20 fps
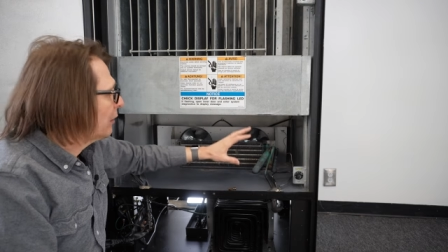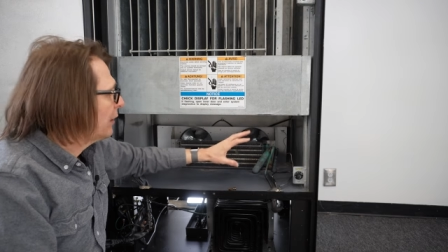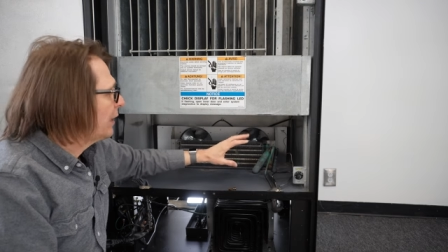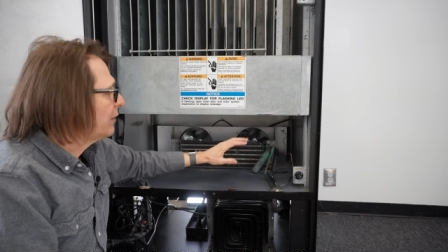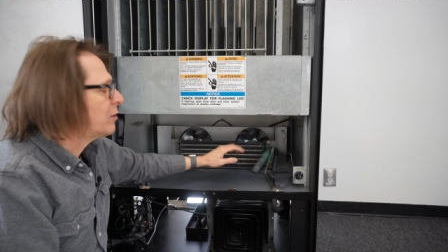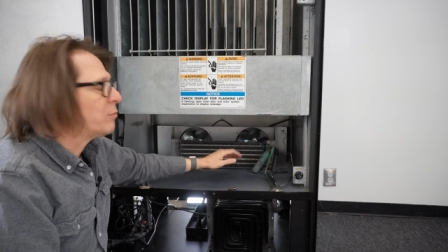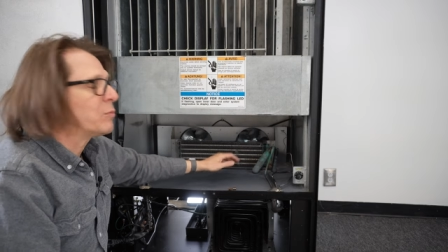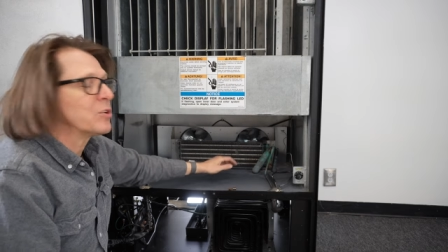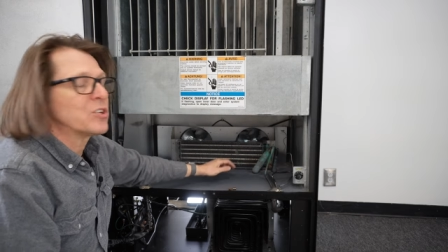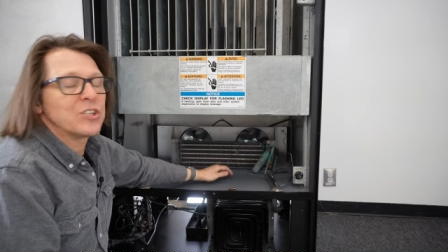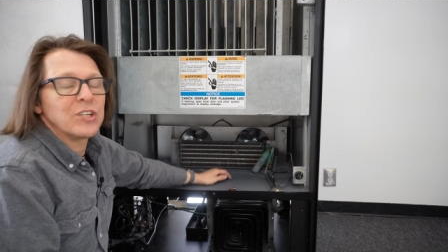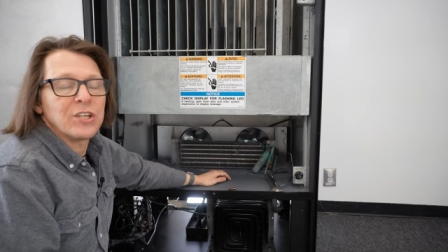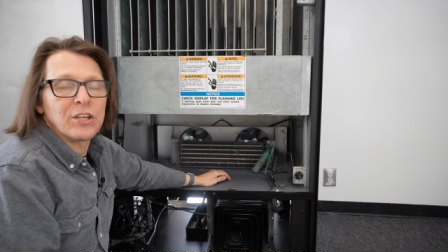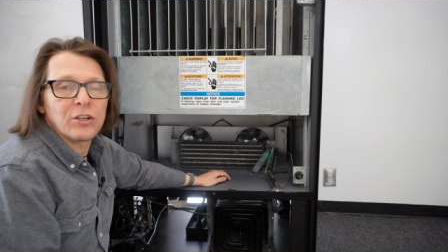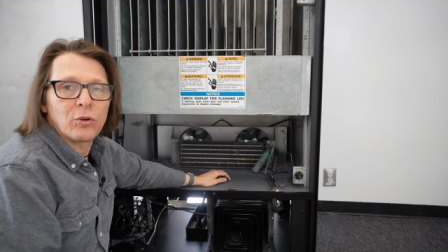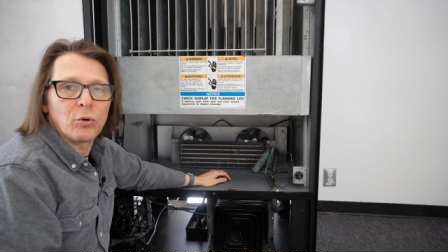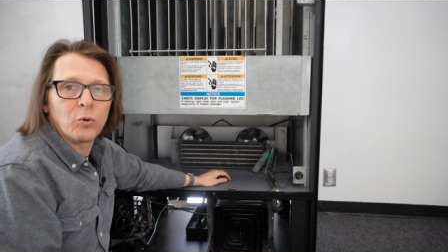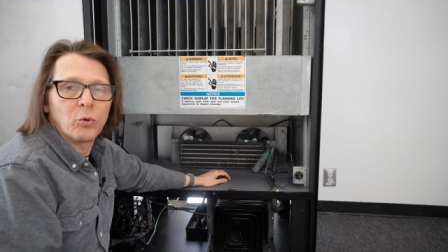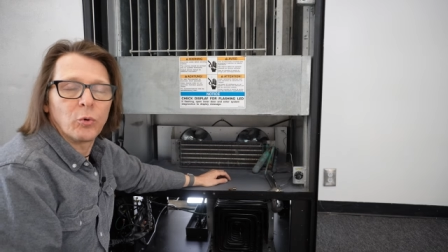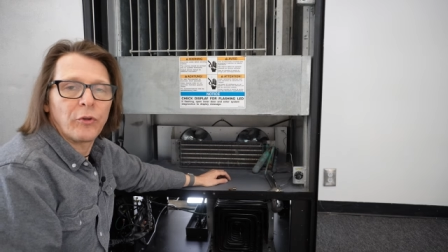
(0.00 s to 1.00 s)
let the
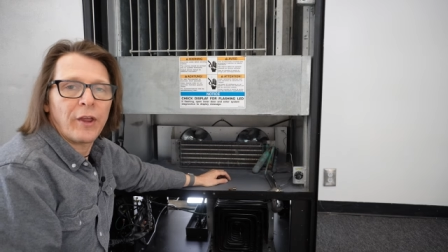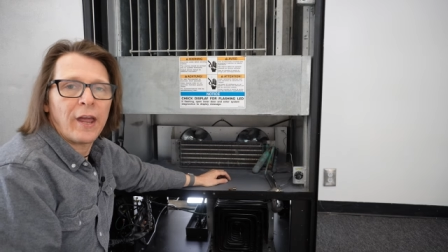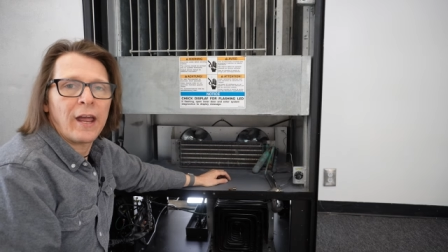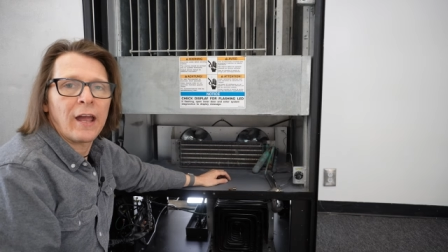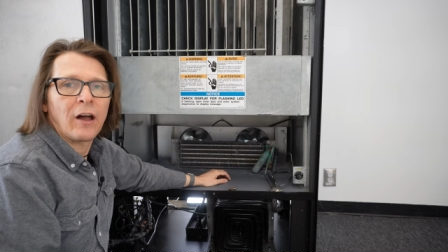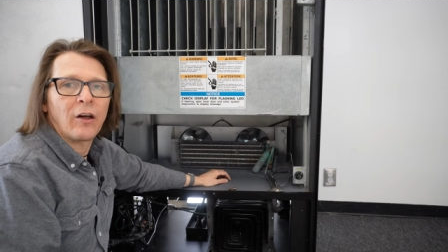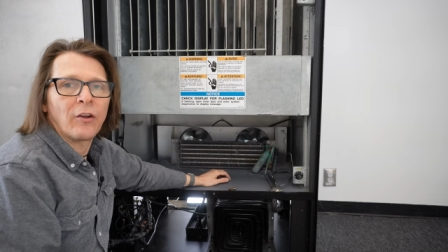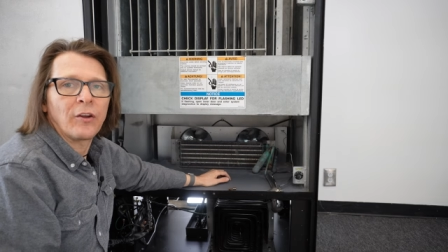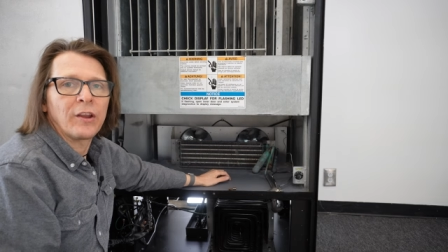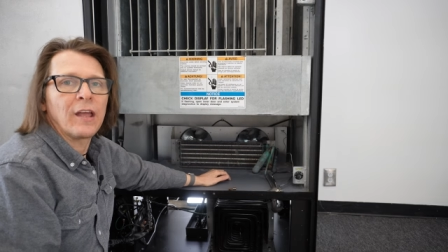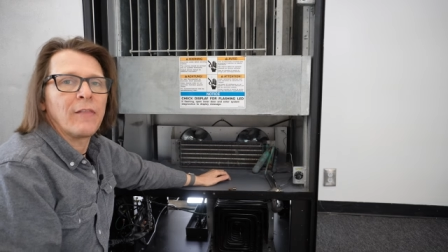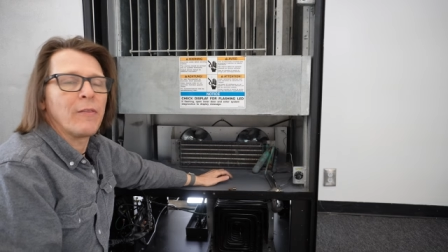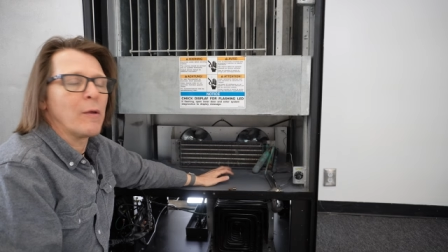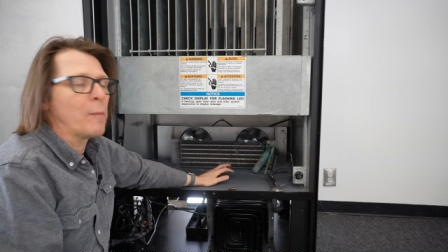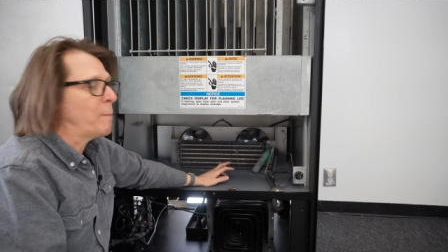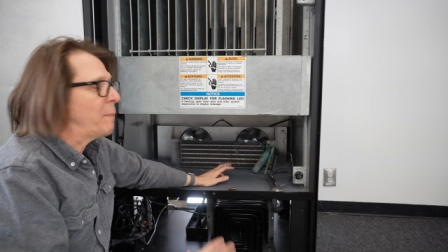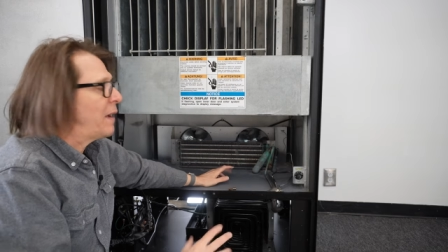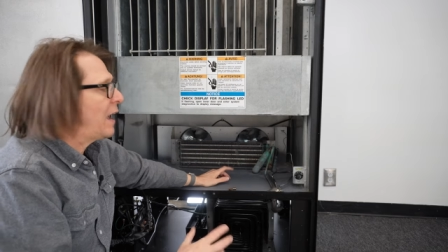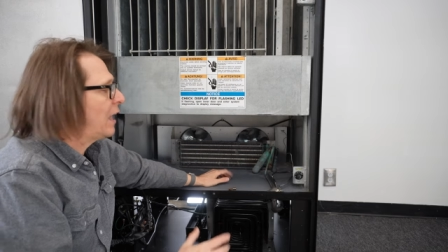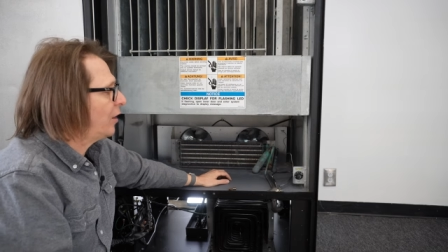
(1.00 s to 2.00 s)
machine cool down and
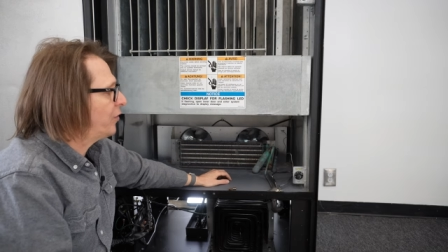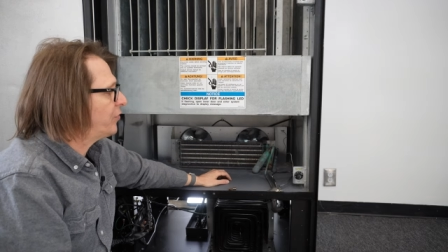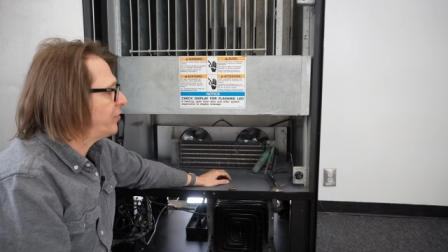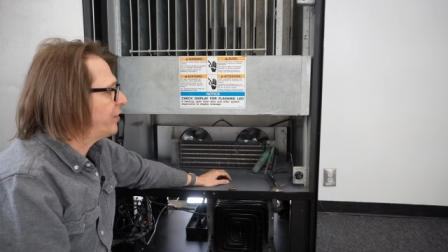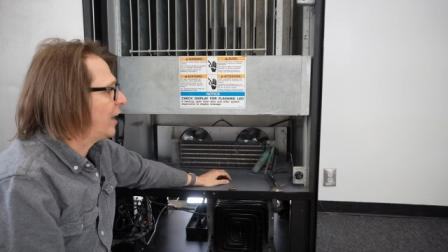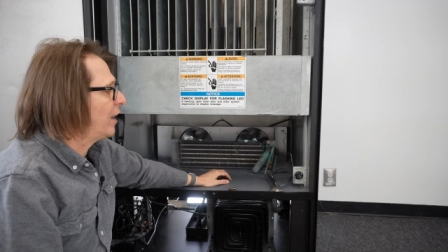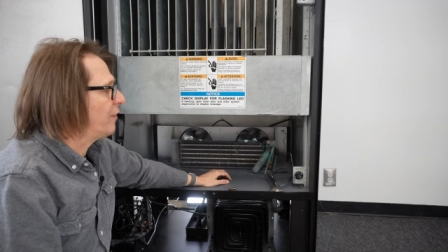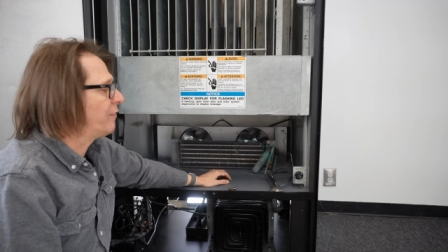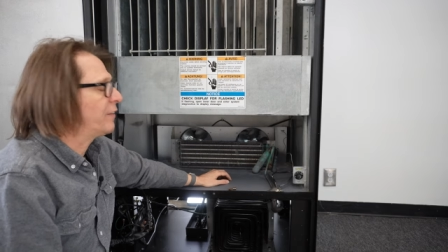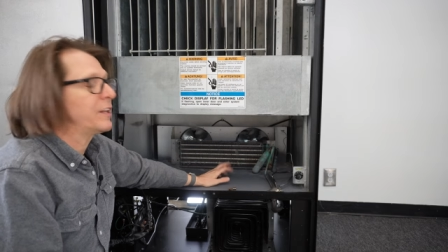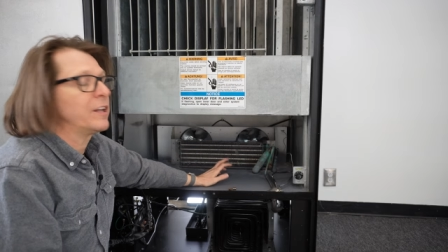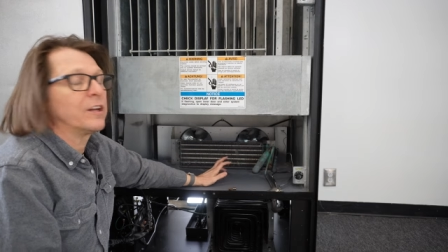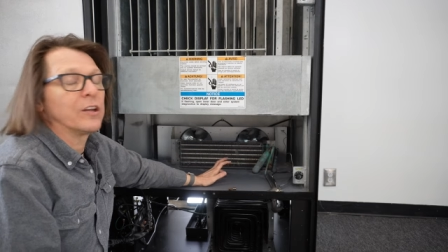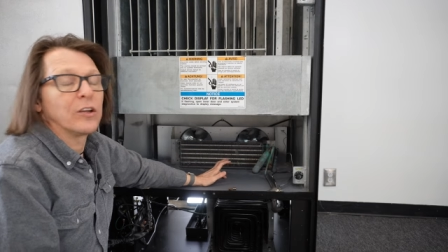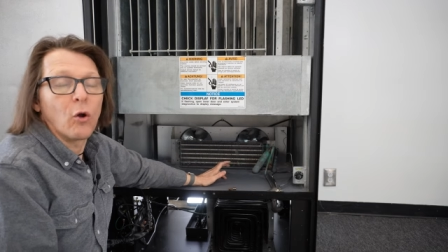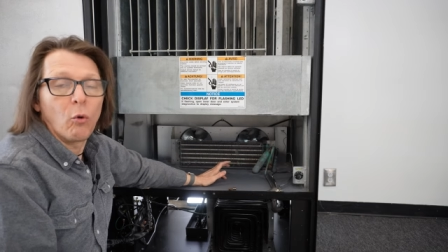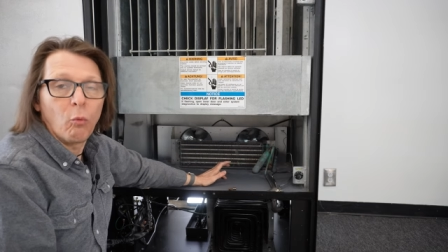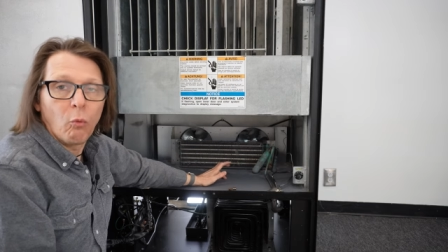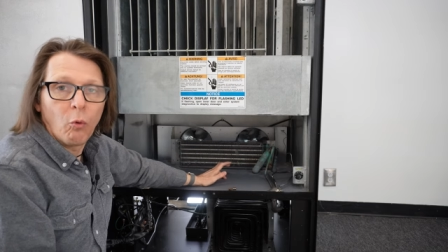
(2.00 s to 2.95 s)
then balance that off. I need to go